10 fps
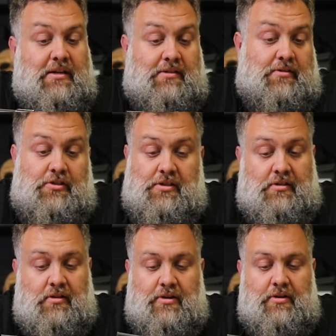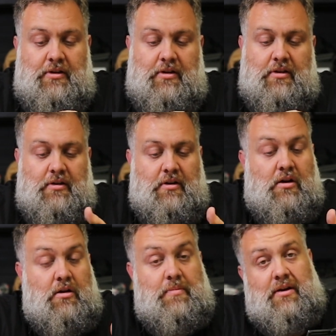It's just literally
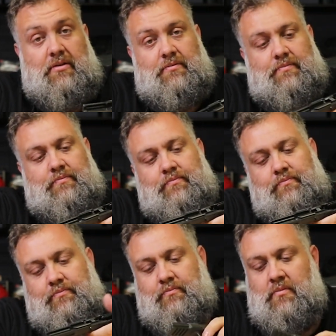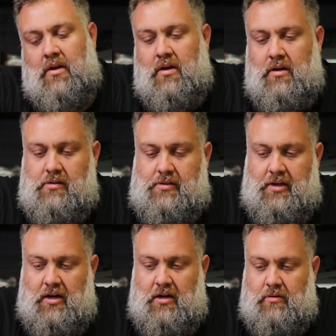all metal.
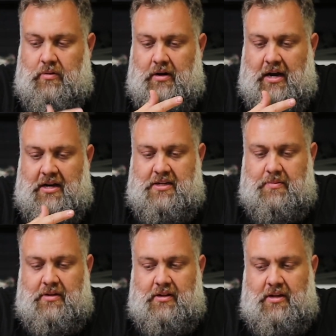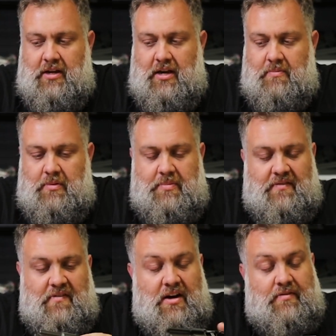So what I typically am a
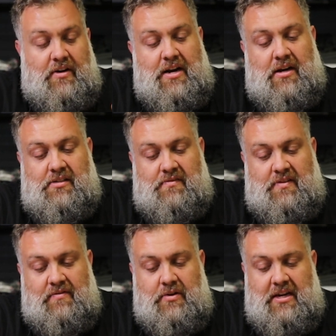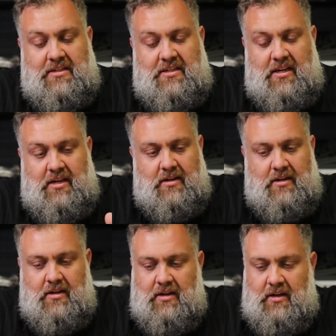big fan of right now is a 509T.
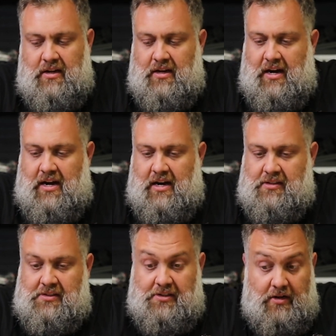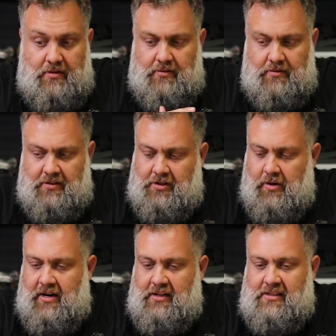So let's
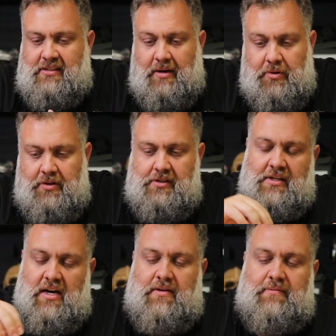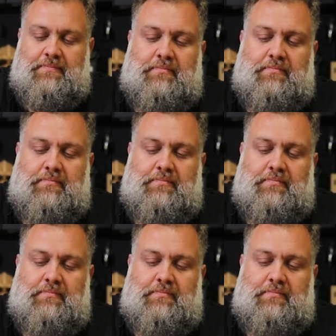go ahead and assemble this gun.